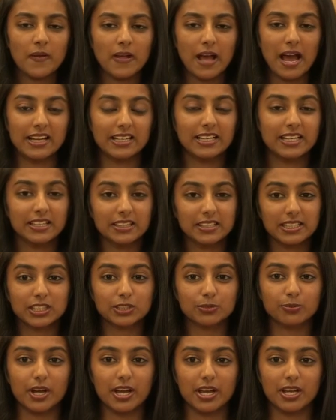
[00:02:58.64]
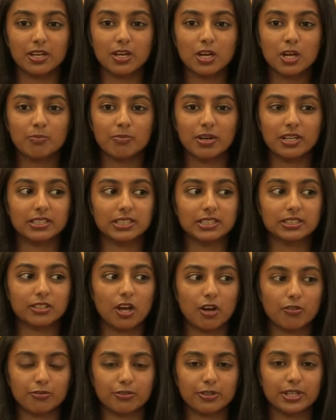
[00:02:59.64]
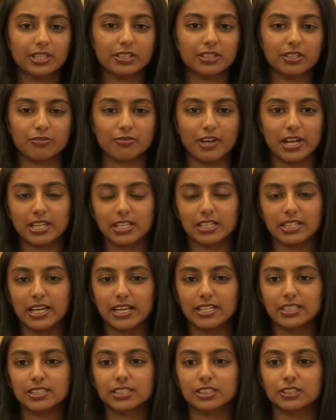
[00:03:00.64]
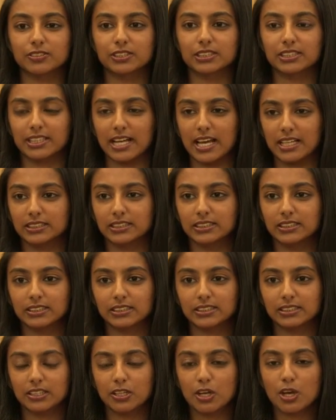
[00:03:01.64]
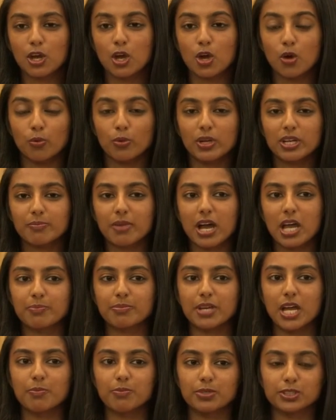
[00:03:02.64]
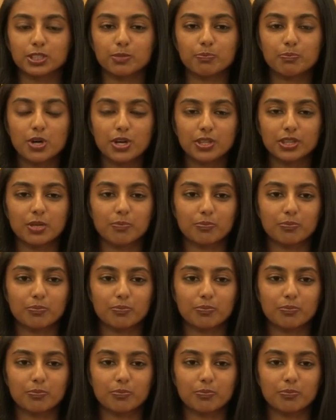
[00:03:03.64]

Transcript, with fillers: And in this way, by discovering the regulators of senescence, we might be able to put the